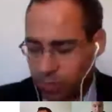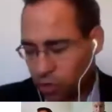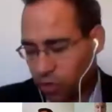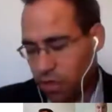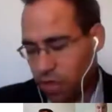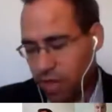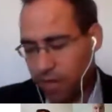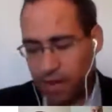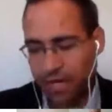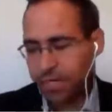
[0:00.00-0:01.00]
absolutely.
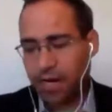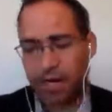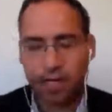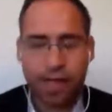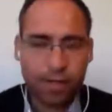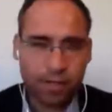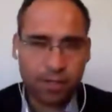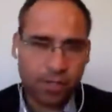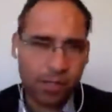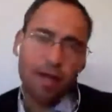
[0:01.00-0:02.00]
Very exciting
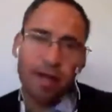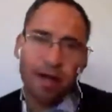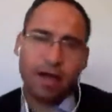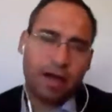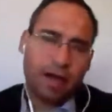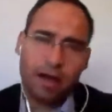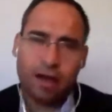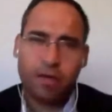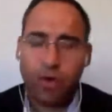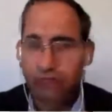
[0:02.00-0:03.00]
times.
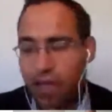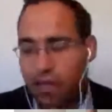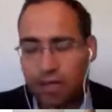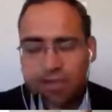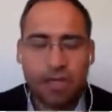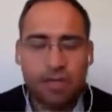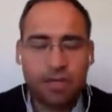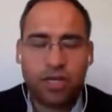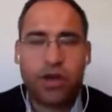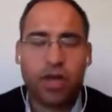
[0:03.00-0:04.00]
Uh, well, that's that's
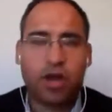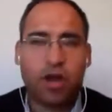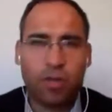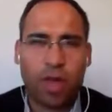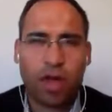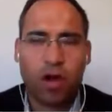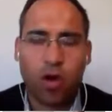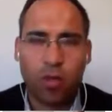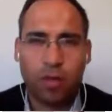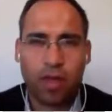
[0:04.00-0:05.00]
the sharing economy. I
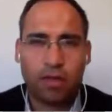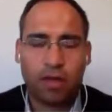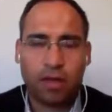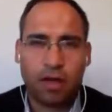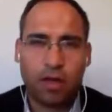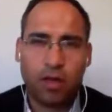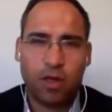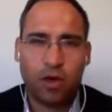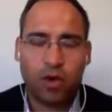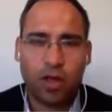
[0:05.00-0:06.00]
hope that uh,
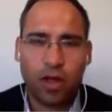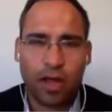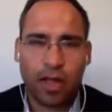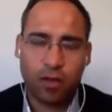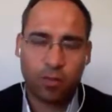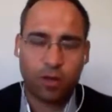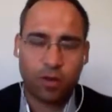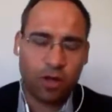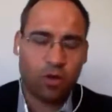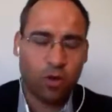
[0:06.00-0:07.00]
you're going to get the
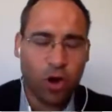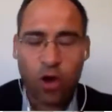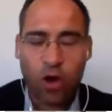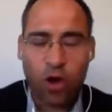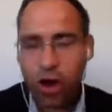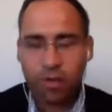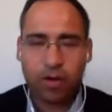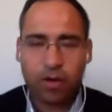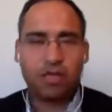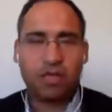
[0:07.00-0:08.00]
opportunity to know a lot
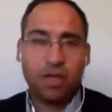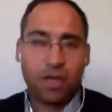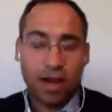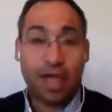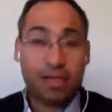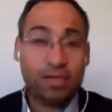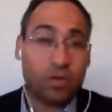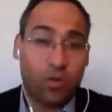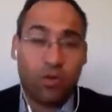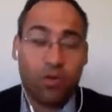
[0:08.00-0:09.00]
about this
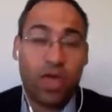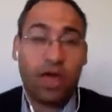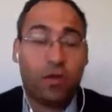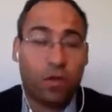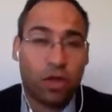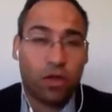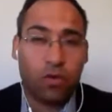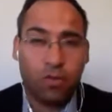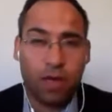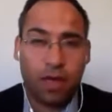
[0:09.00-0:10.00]
next week when you
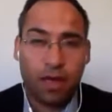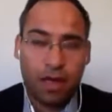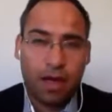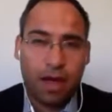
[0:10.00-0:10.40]
will be